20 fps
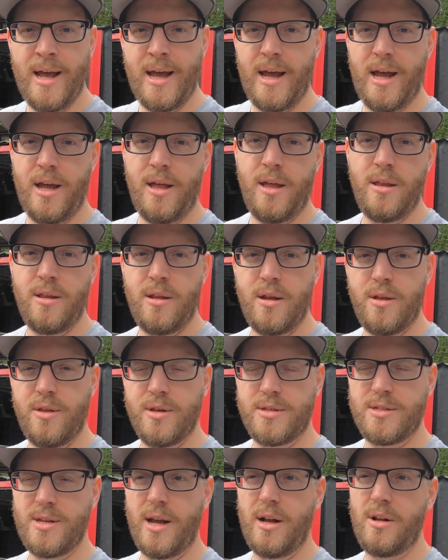And
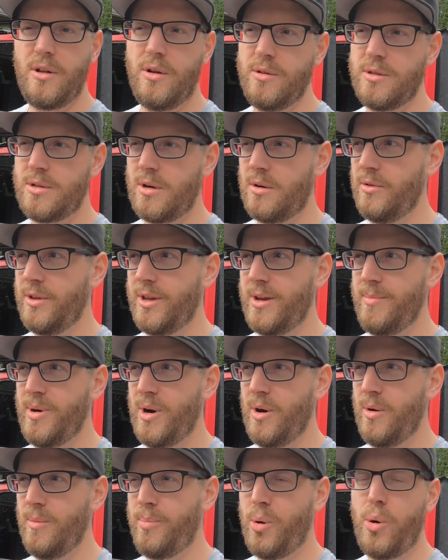the Cyclones are only
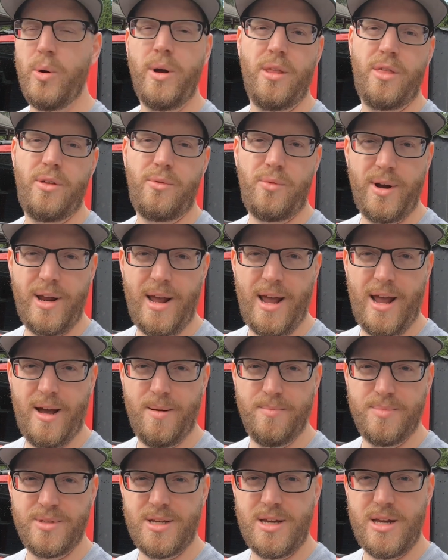about 0.3
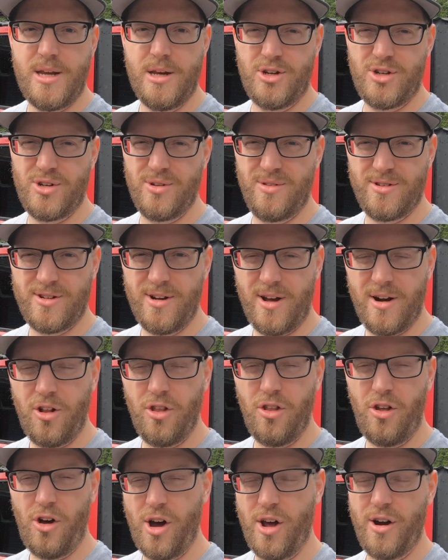amps each. So there's not a
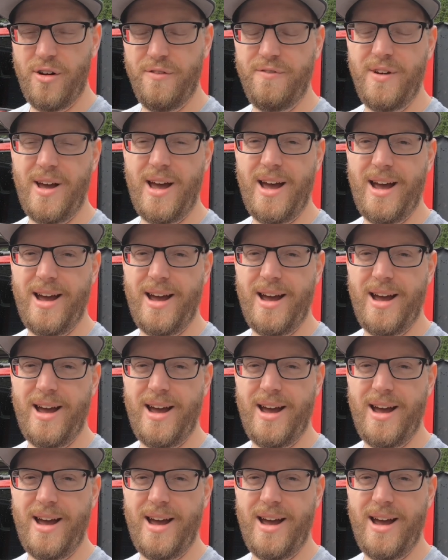lot of,